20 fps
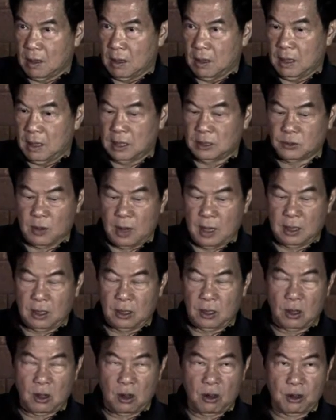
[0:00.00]
That's why the
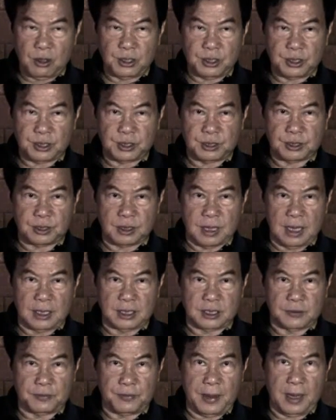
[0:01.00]
noise and
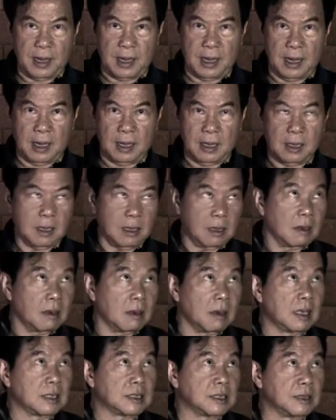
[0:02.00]
speaking is